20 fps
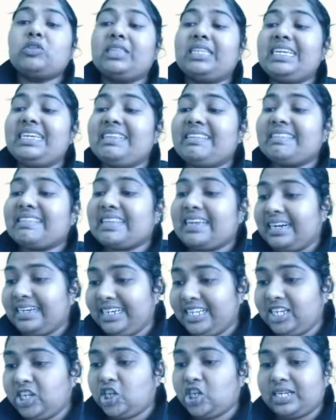these
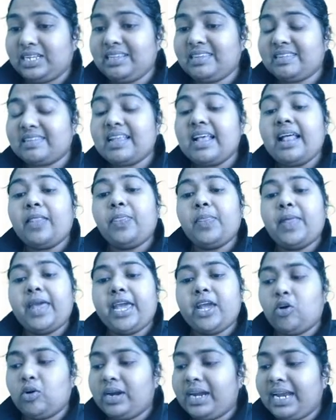conditions,
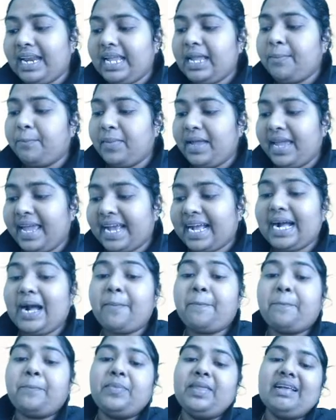they only make
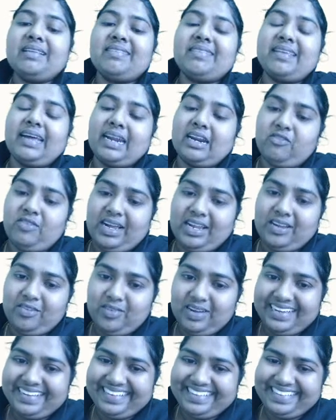up the
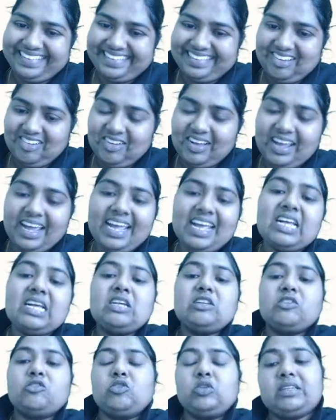survivors.
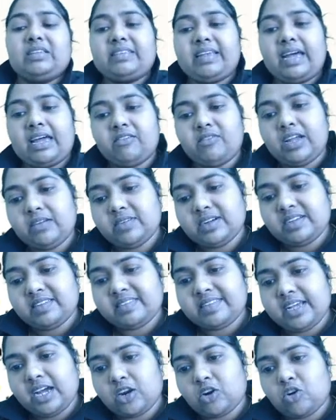Okay, so the survivors,
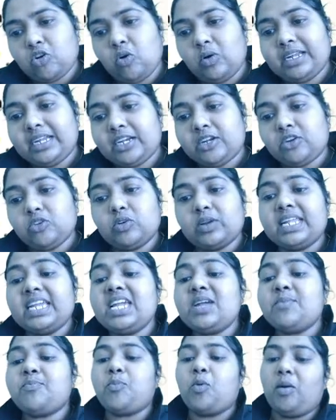they are going to
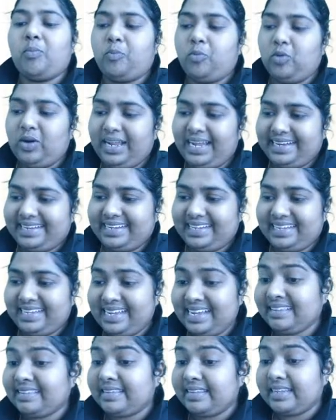repopulate. Yes,